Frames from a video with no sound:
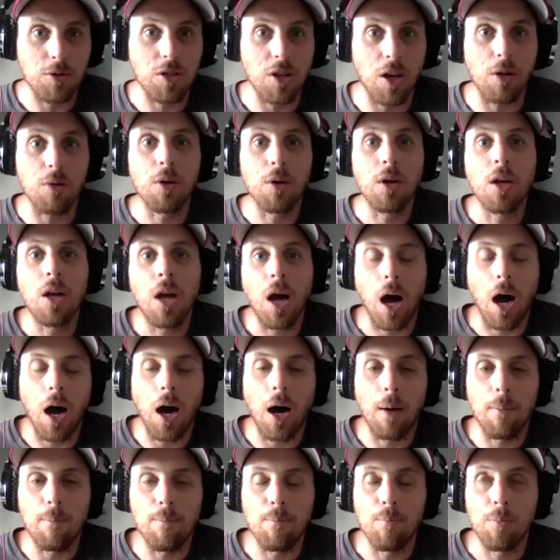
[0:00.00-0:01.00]
So,
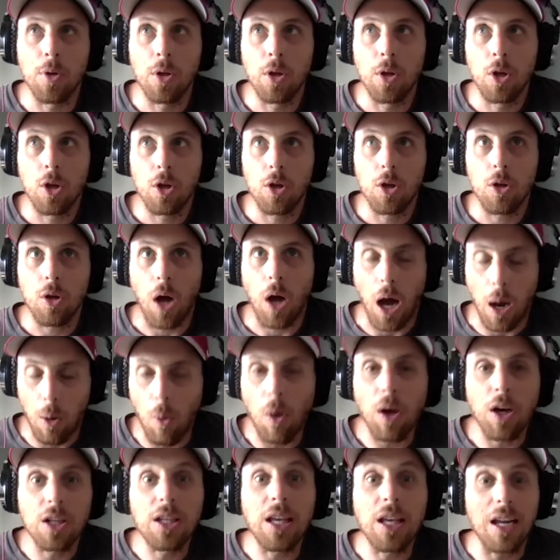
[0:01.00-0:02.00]
I
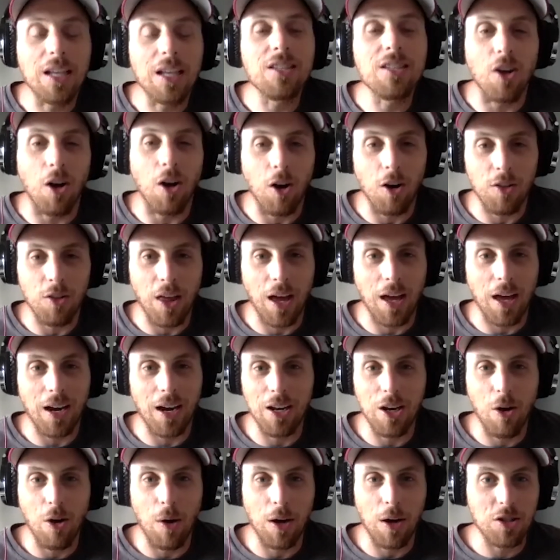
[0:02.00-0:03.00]
want to get into all that.
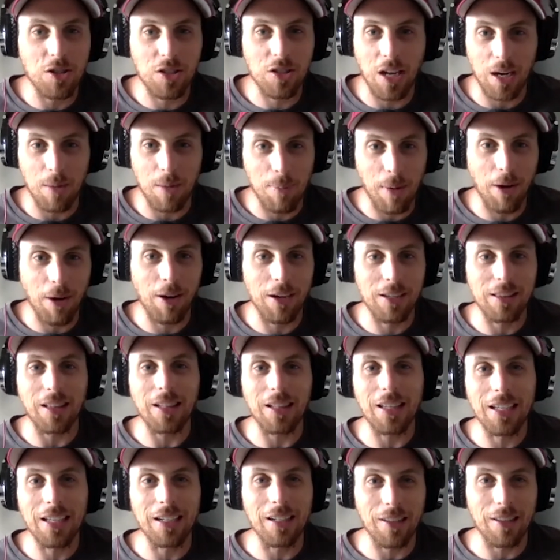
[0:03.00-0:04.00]
I know I just kind of buried the
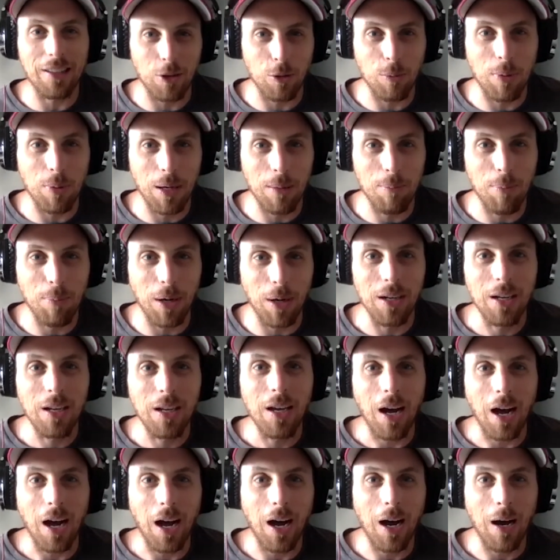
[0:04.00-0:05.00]
lead a little bit, but
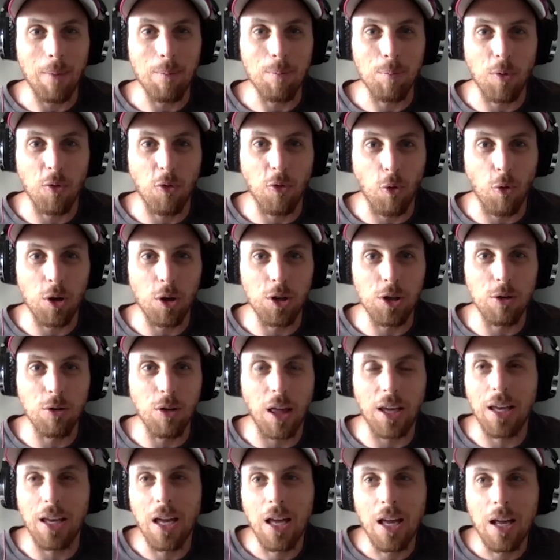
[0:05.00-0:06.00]
before we do,
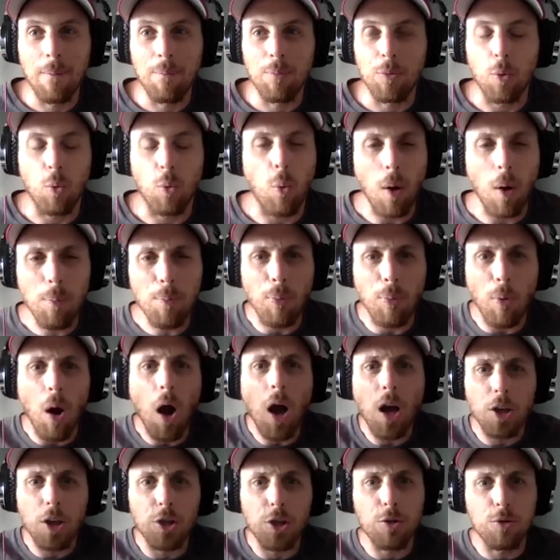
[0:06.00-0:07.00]
like, what
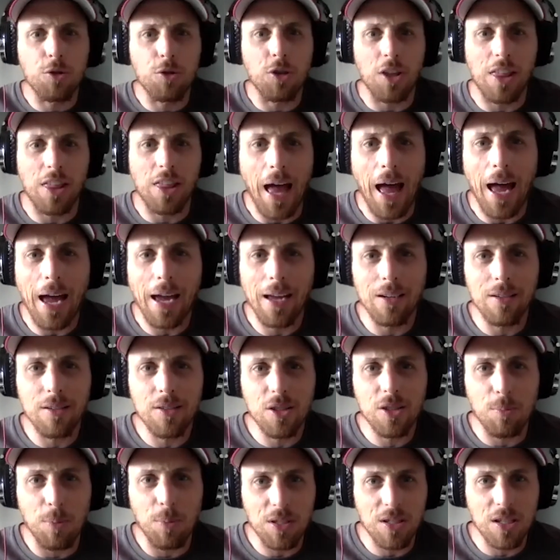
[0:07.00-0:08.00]
brought you to that
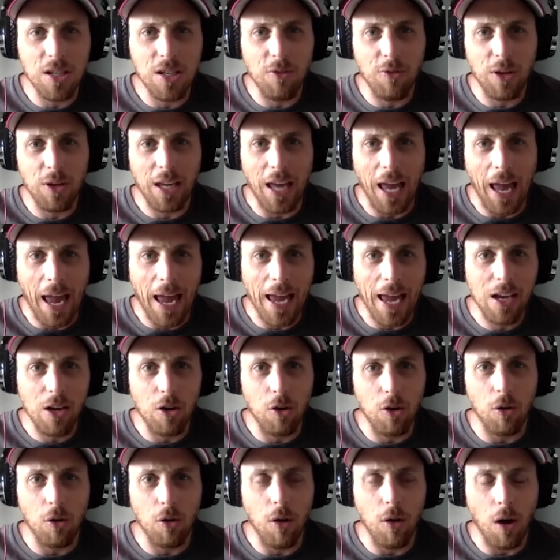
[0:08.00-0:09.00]
specific
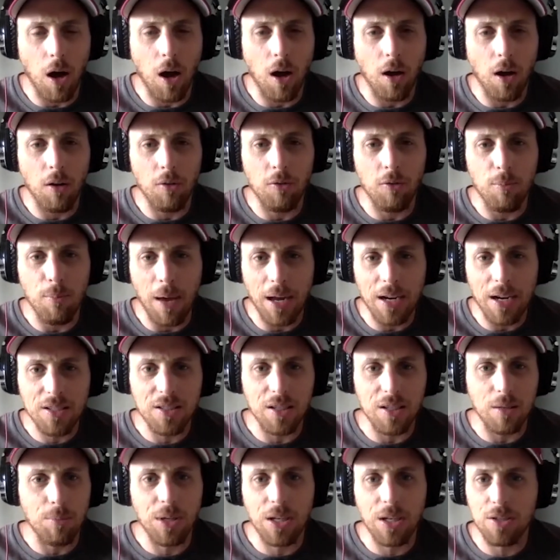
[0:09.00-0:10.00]
angle of
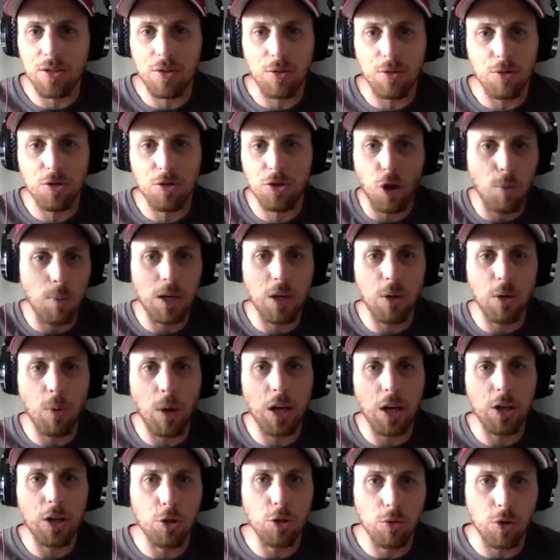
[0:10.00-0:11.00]
medicine? Because there's so many
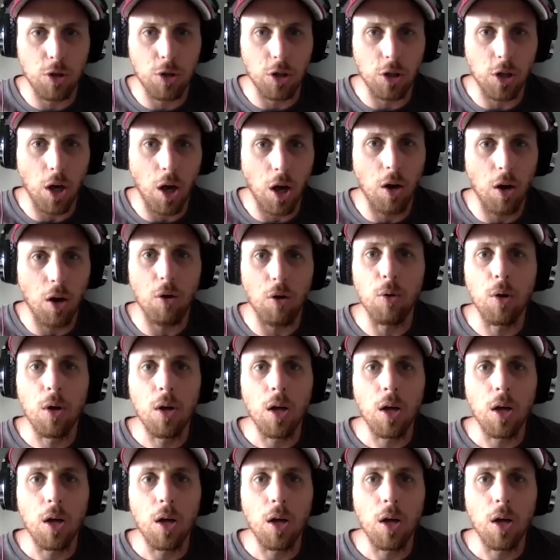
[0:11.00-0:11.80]
ways you could go.